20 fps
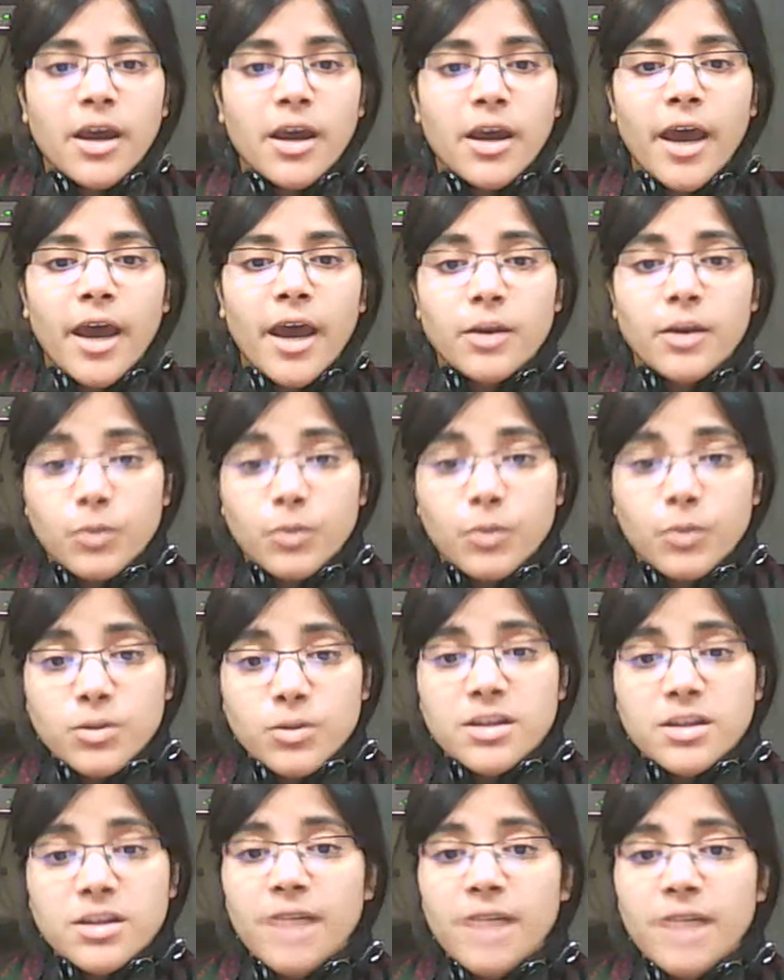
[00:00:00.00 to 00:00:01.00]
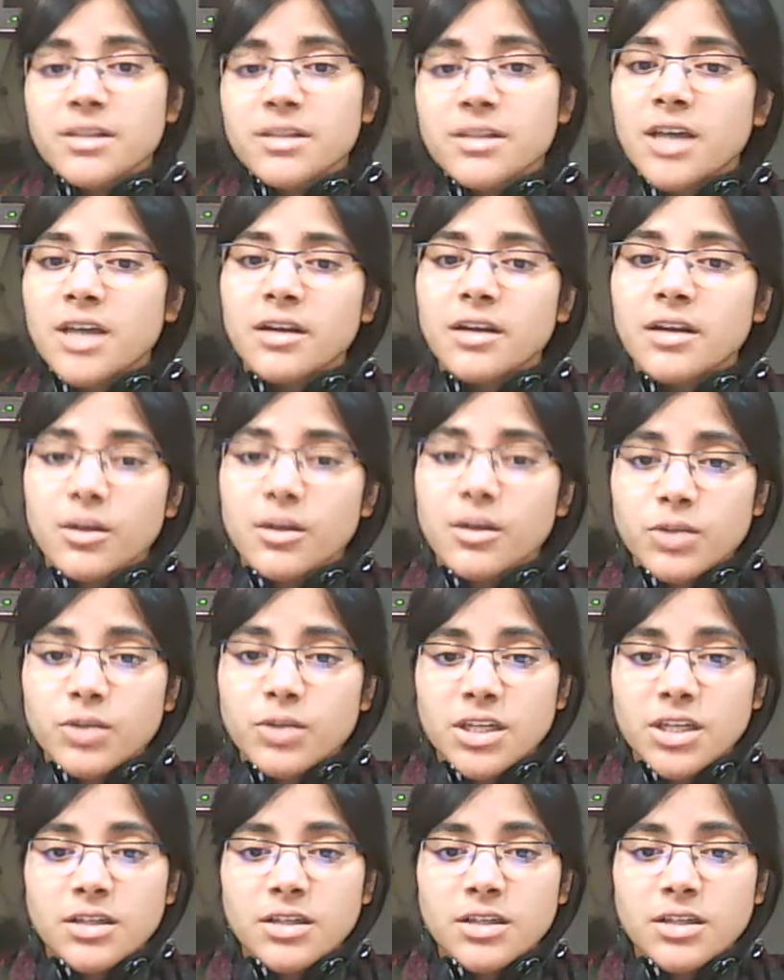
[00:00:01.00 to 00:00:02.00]
and whose levels are
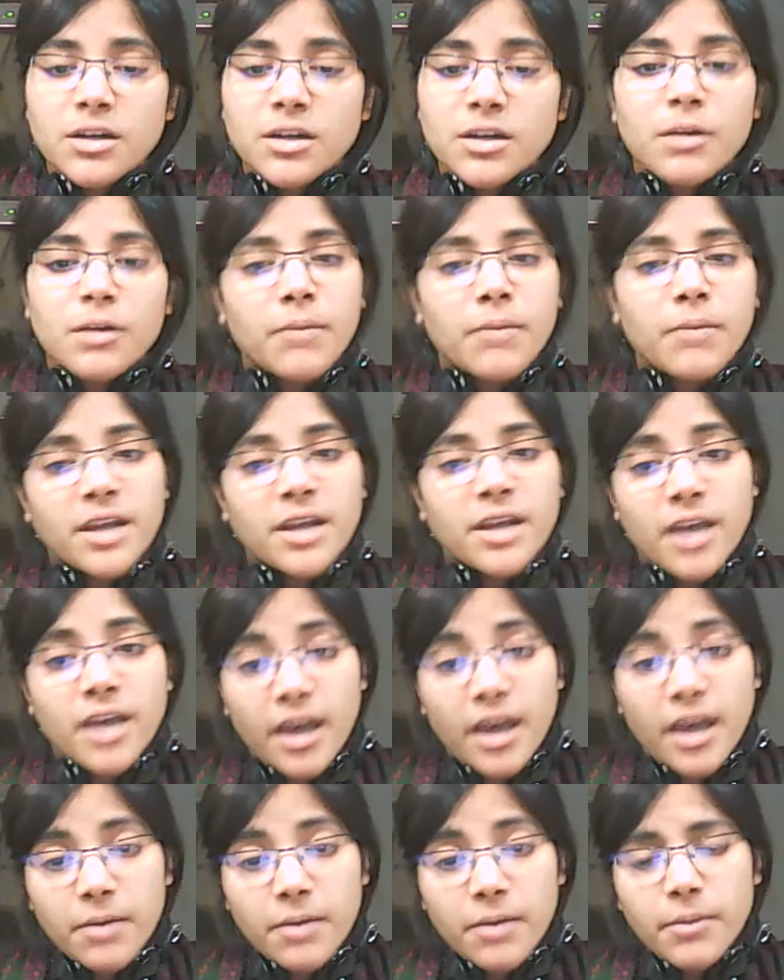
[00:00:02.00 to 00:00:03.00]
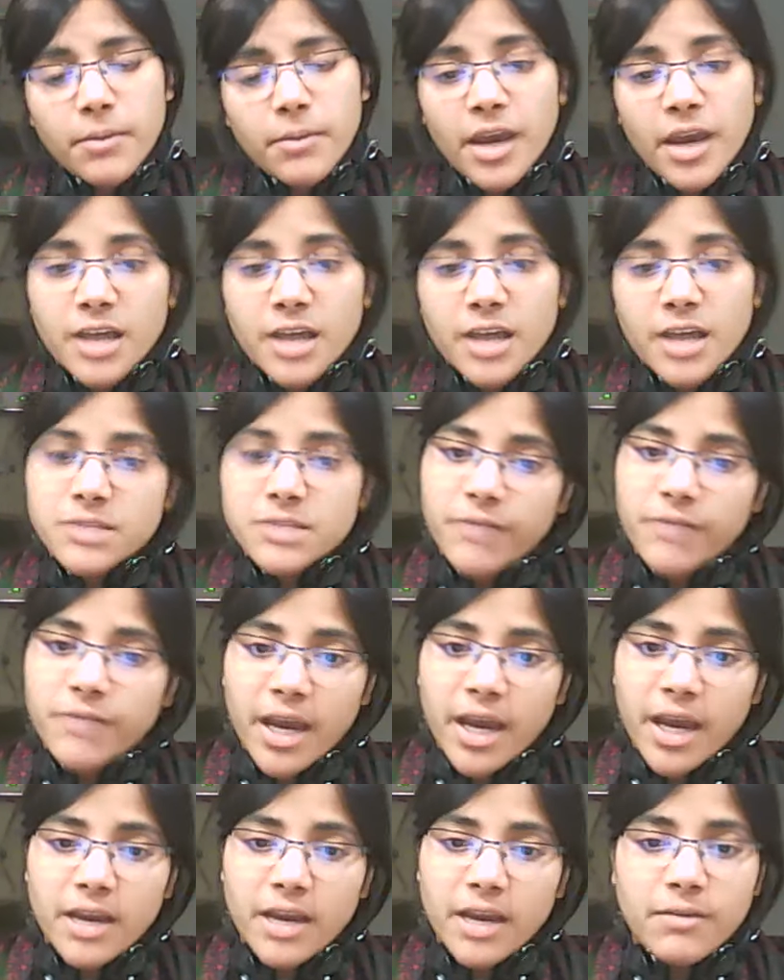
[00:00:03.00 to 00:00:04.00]
denoted by the m x
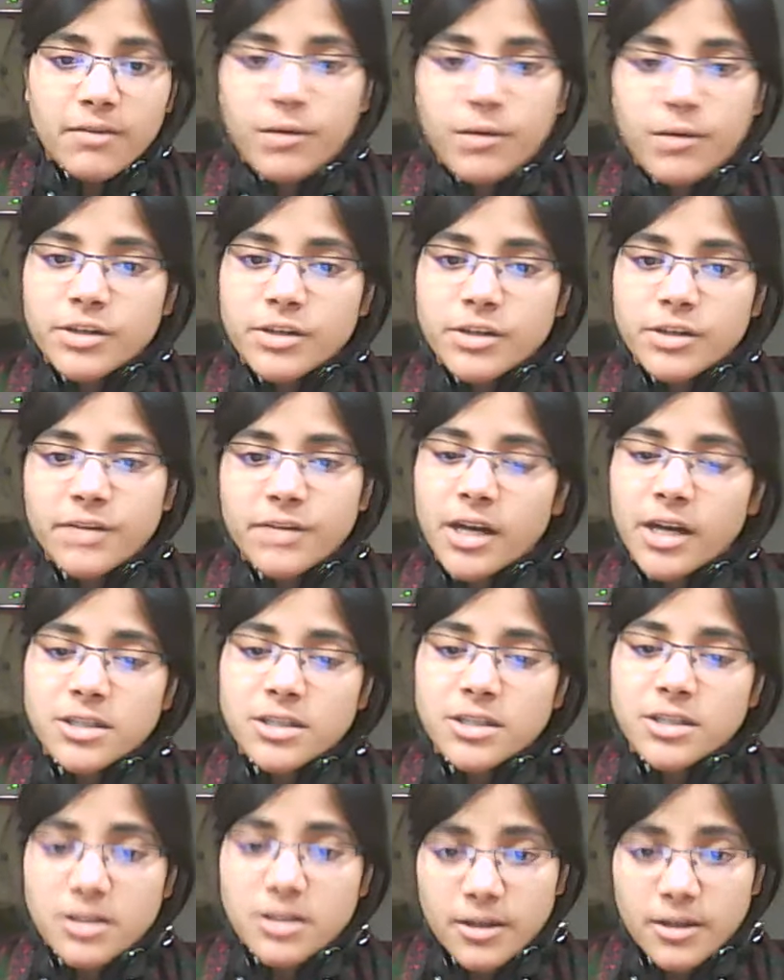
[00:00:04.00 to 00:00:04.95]
y whatever etc